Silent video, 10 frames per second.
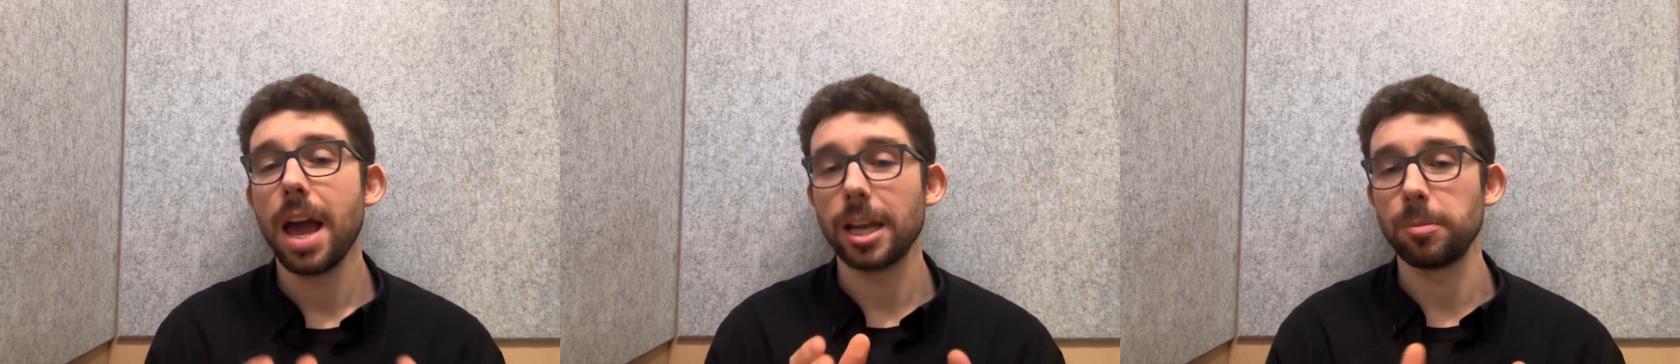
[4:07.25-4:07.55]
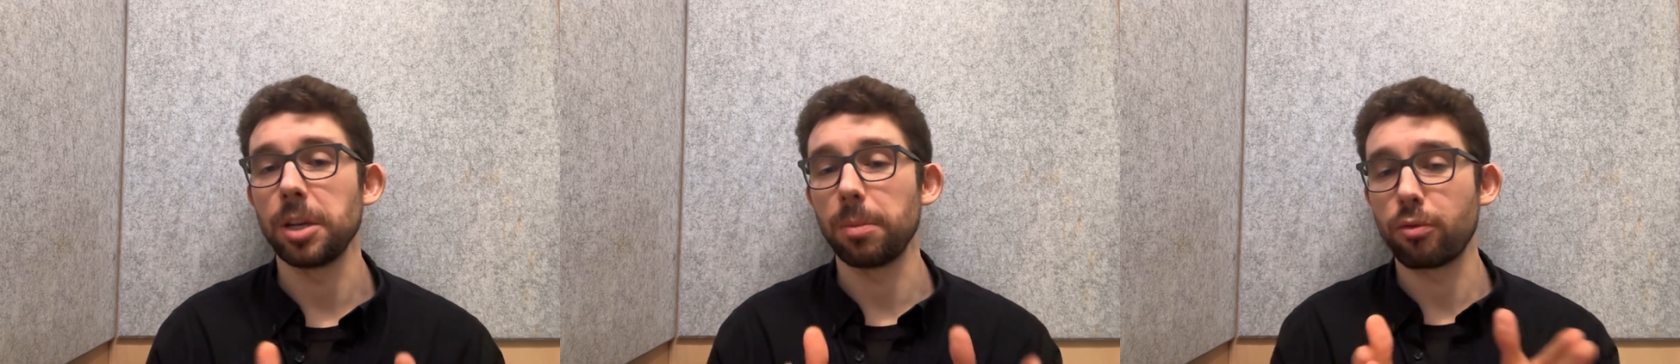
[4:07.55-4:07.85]
as
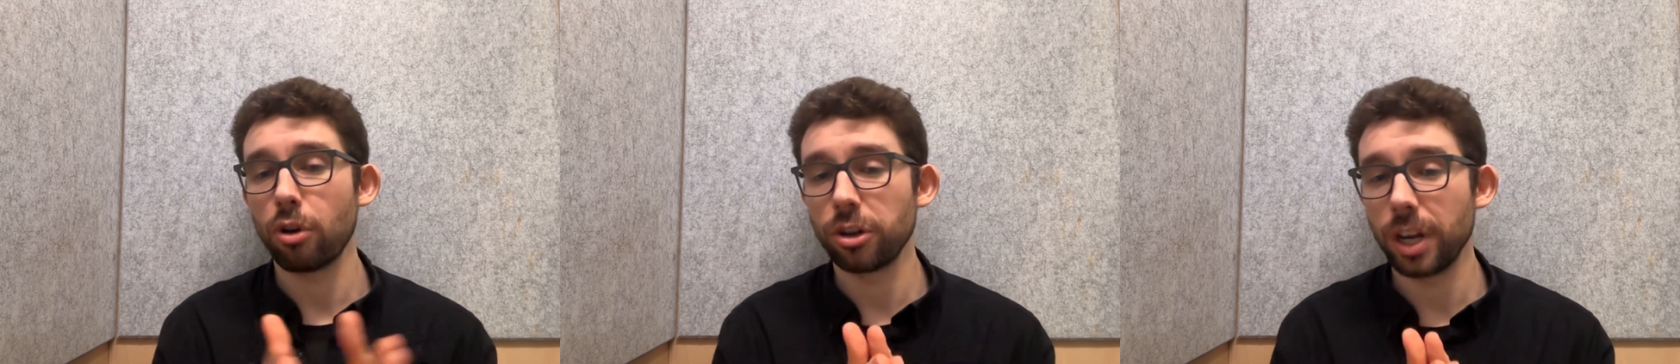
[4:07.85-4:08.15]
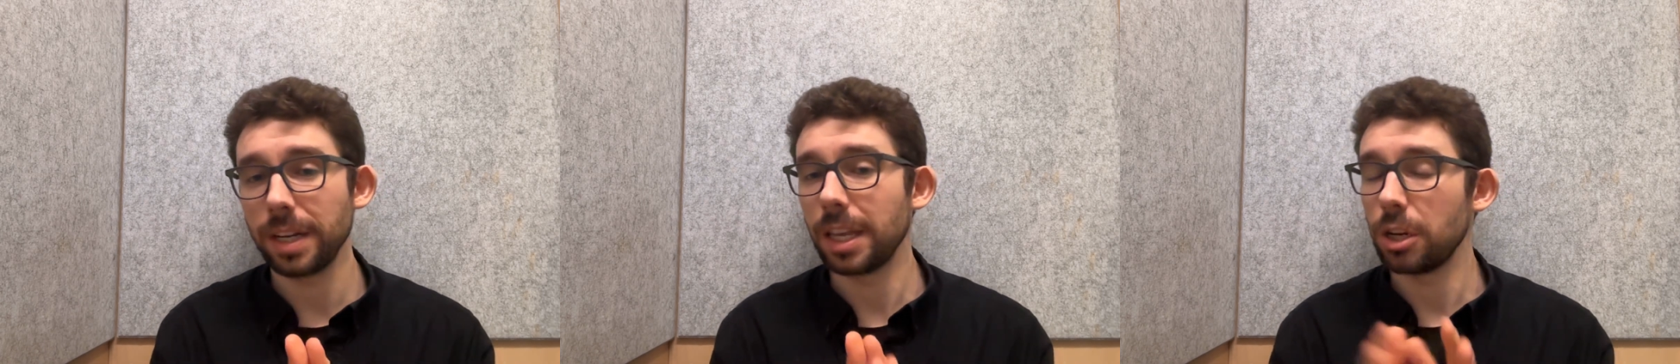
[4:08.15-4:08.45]
being a
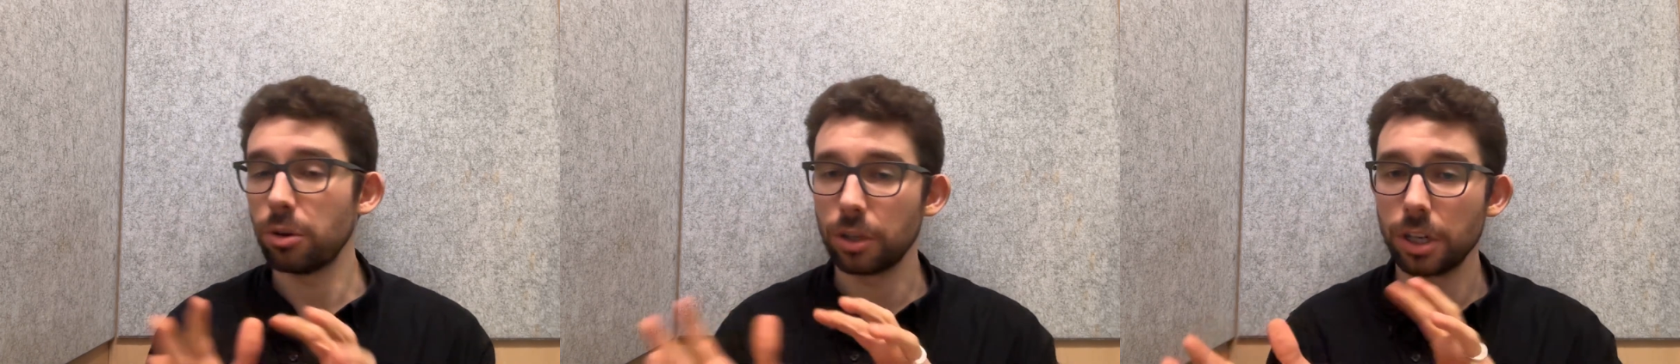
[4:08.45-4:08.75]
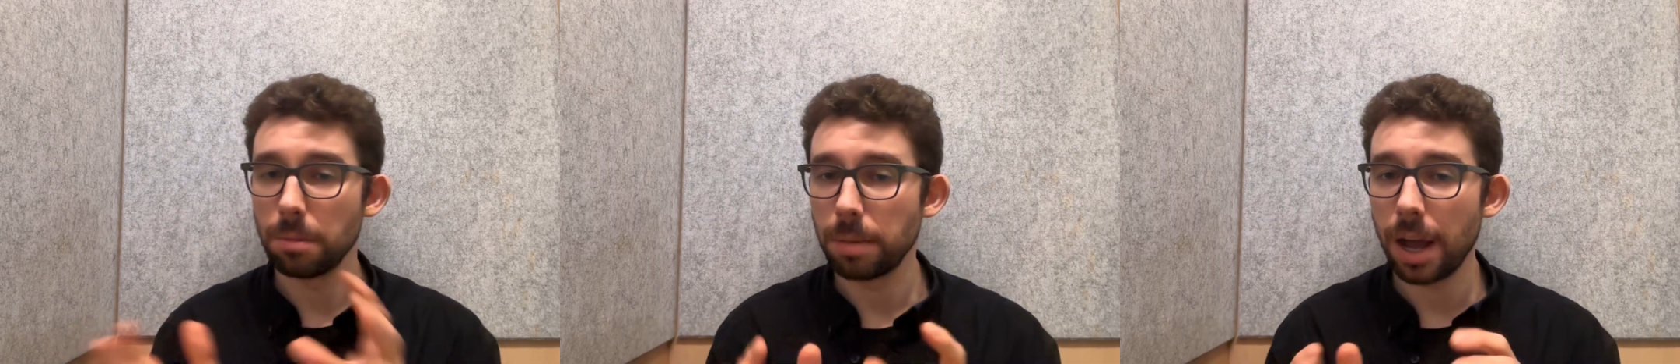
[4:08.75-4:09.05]
project that you just
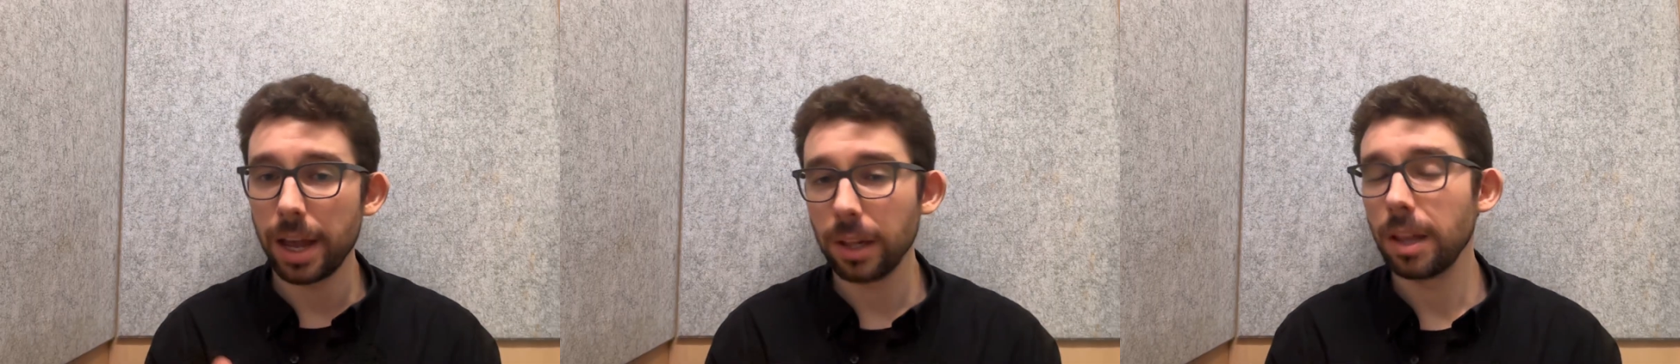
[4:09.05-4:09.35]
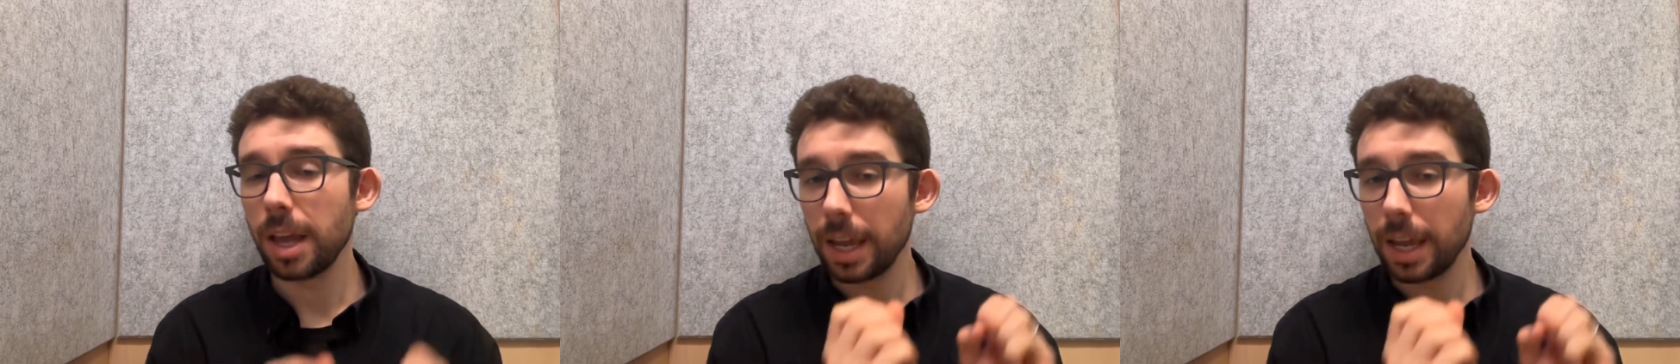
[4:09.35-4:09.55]
compile,